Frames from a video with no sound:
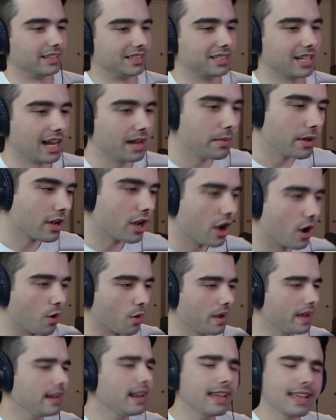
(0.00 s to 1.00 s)
time ago,
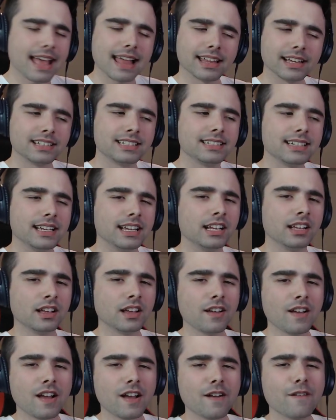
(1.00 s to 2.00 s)
in a galaxy
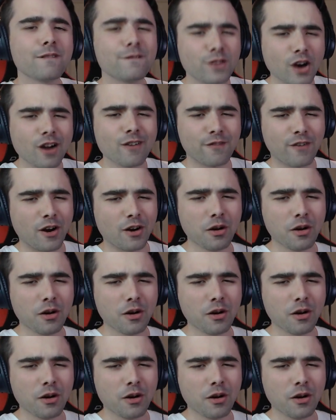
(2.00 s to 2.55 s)
far, far